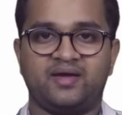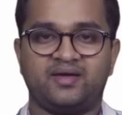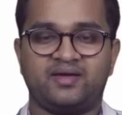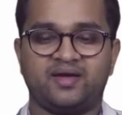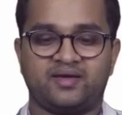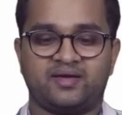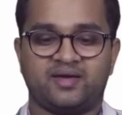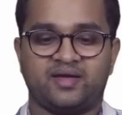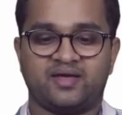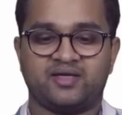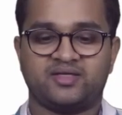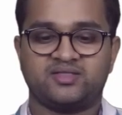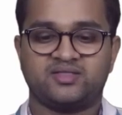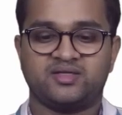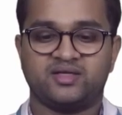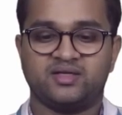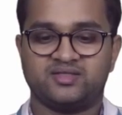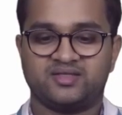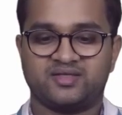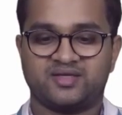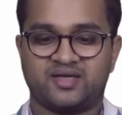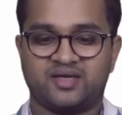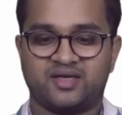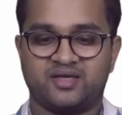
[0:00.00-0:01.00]
intact
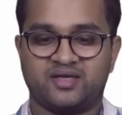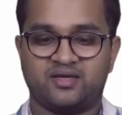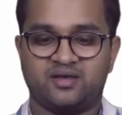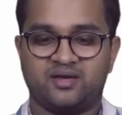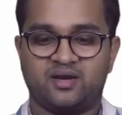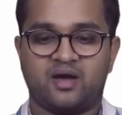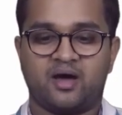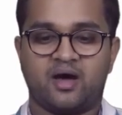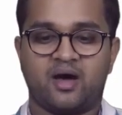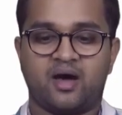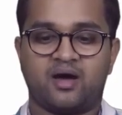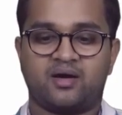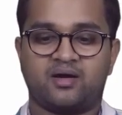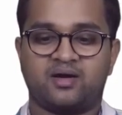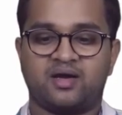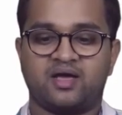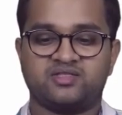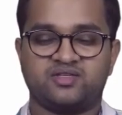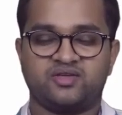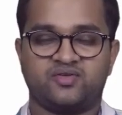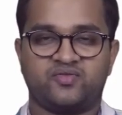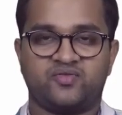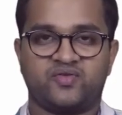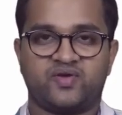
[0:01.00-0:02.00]
external skin are
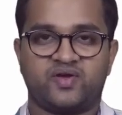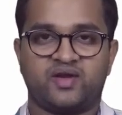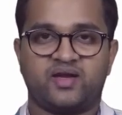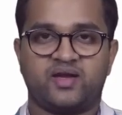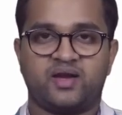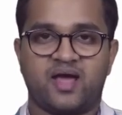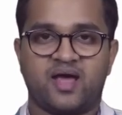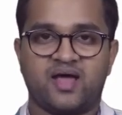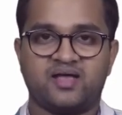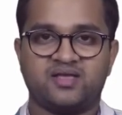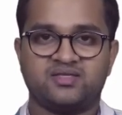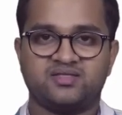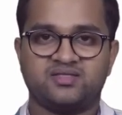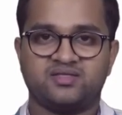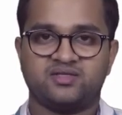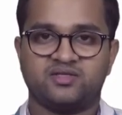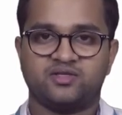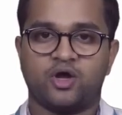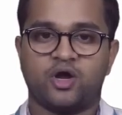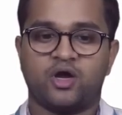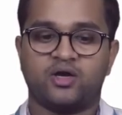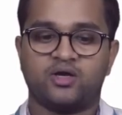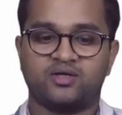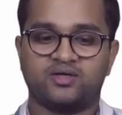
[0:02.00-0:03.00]
classified as
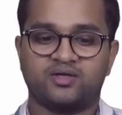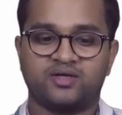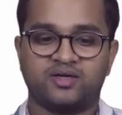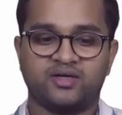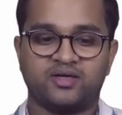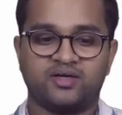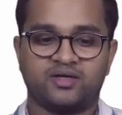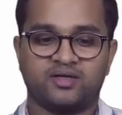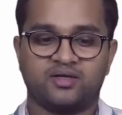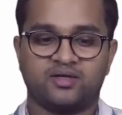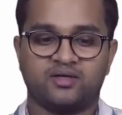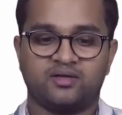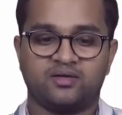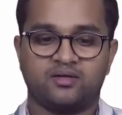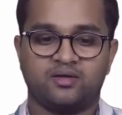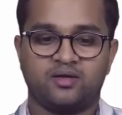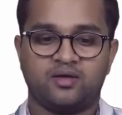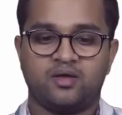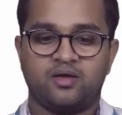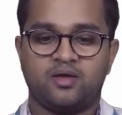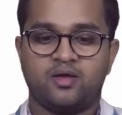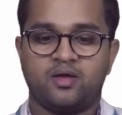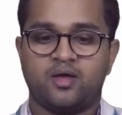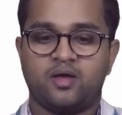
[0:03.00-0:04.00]
non-critical.
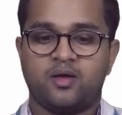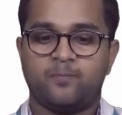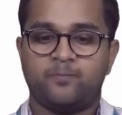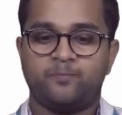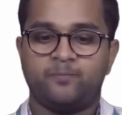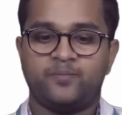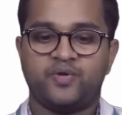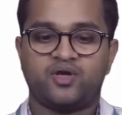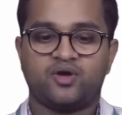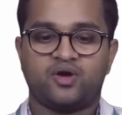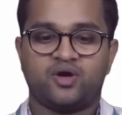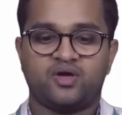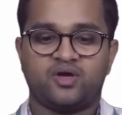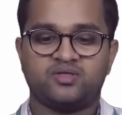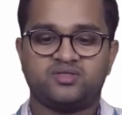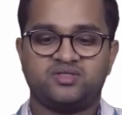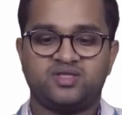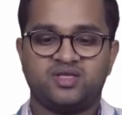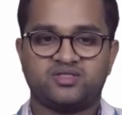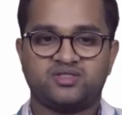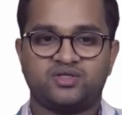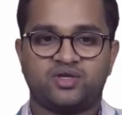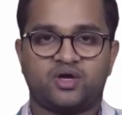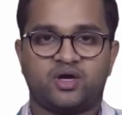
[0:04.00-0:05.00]
Because
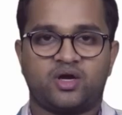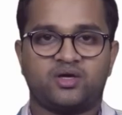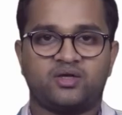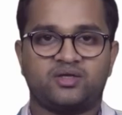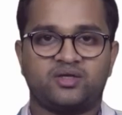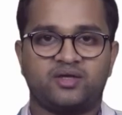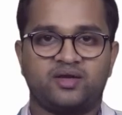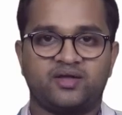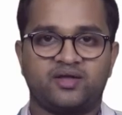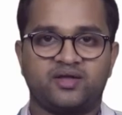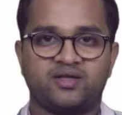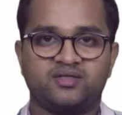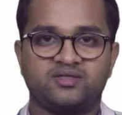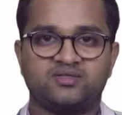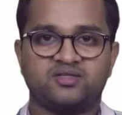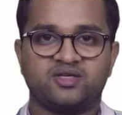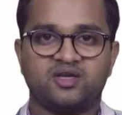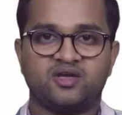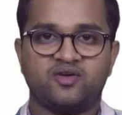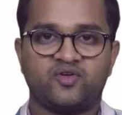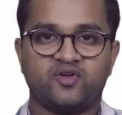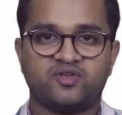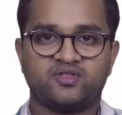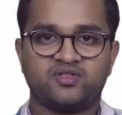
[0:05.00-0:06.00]
these non-critical
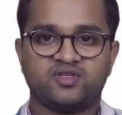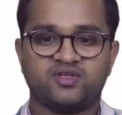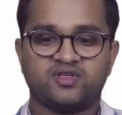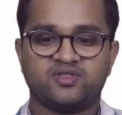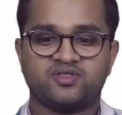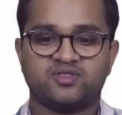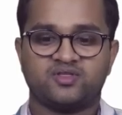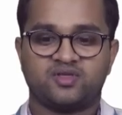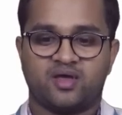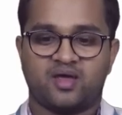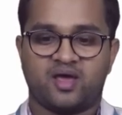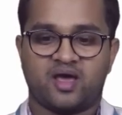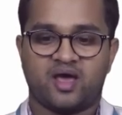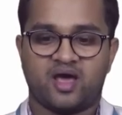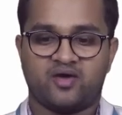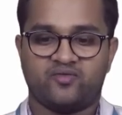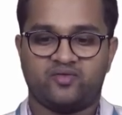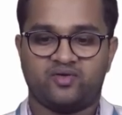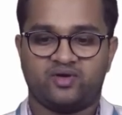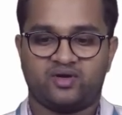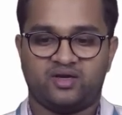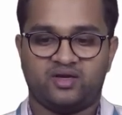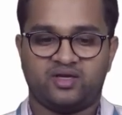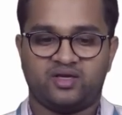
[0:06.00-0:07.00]
surfaces
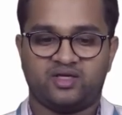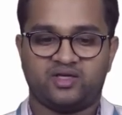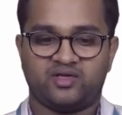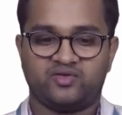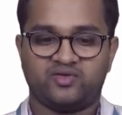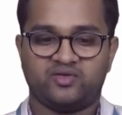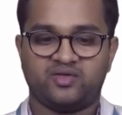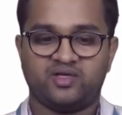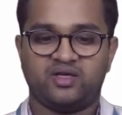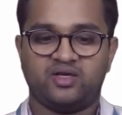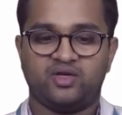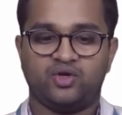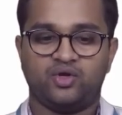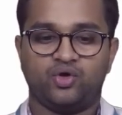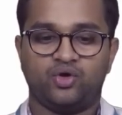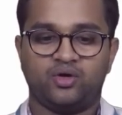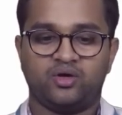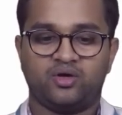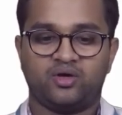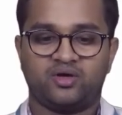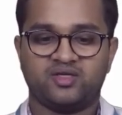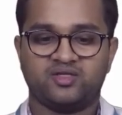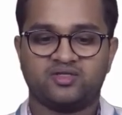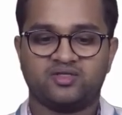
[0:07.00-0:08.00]
have a relatively
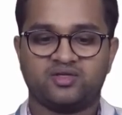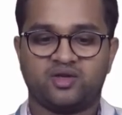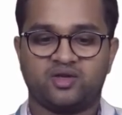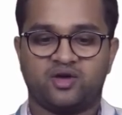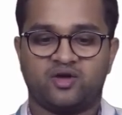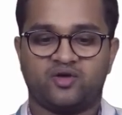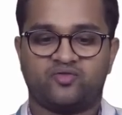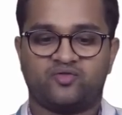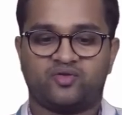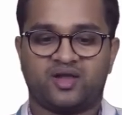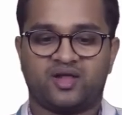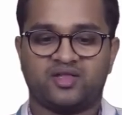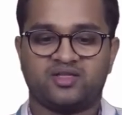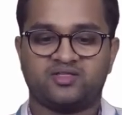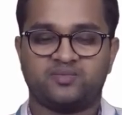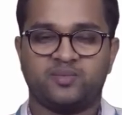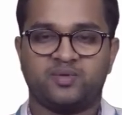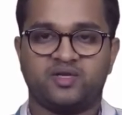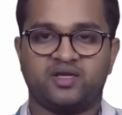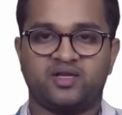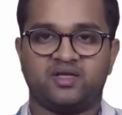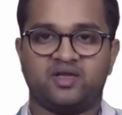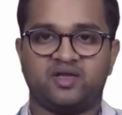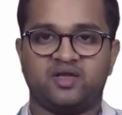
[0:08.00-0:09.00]
low risk of
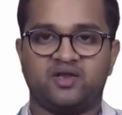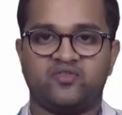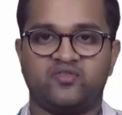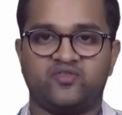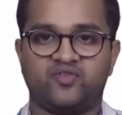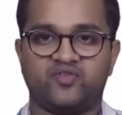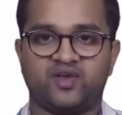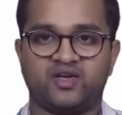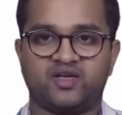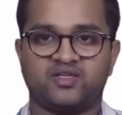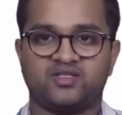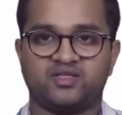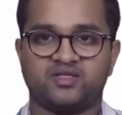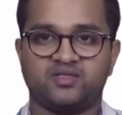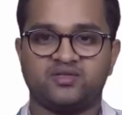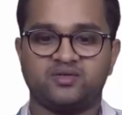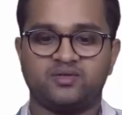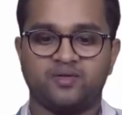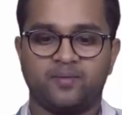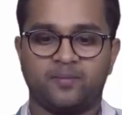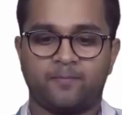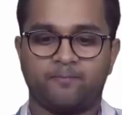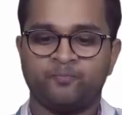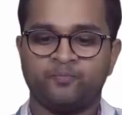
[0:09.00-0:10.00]
transmitting
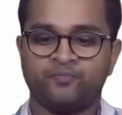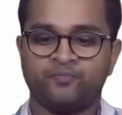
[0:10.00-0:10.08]
infection,